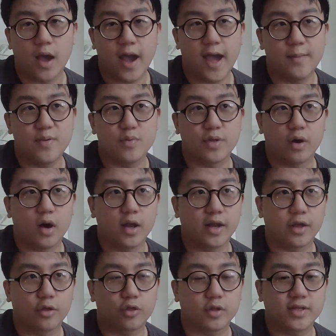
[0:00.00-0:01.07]
And people that are
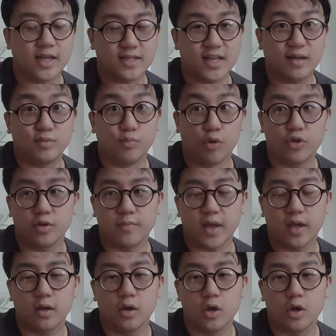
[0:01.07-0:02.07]
earning 10 times more than me,